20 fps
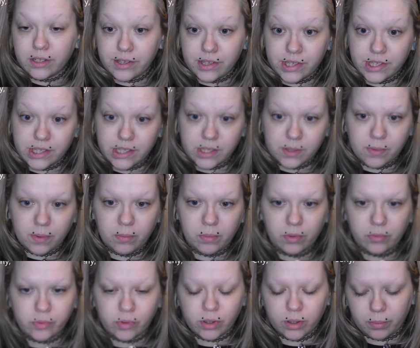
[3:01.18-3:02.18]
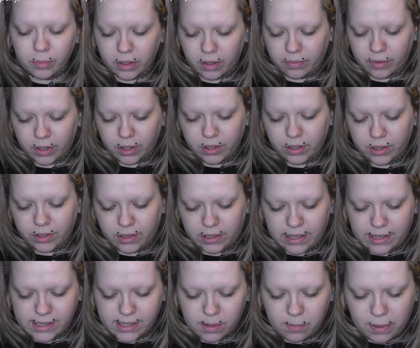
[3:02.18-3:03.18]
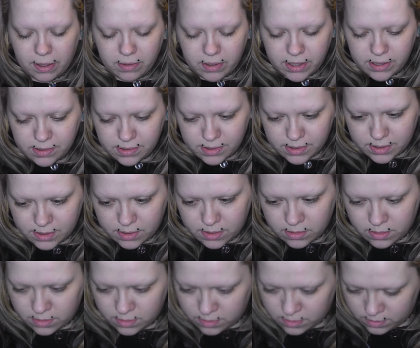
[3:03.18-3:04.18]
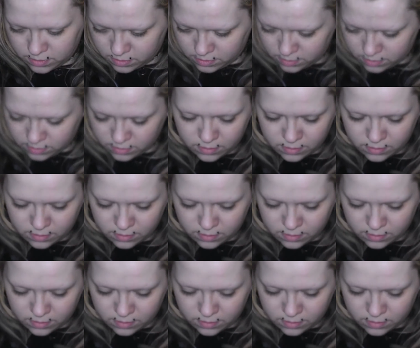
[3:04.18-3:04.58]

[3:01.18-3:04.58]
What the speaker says: I have not used this one before, but I've heard good things about it.